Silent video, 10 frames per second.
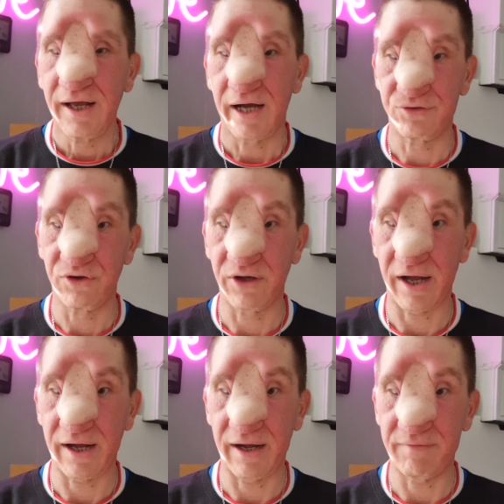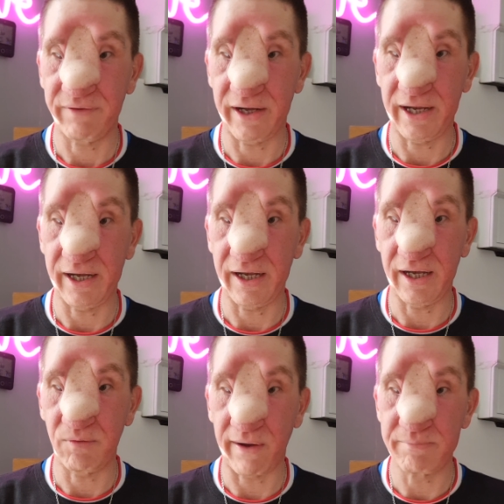I do have
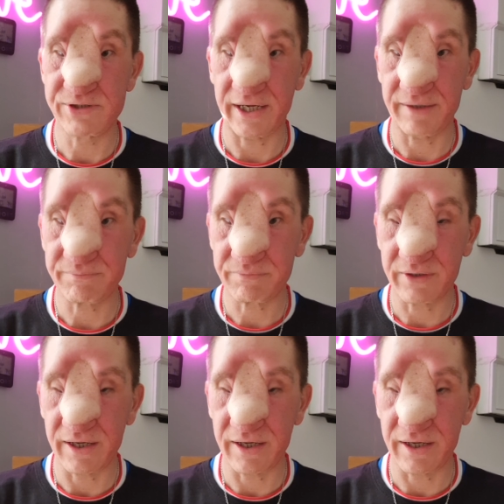a website,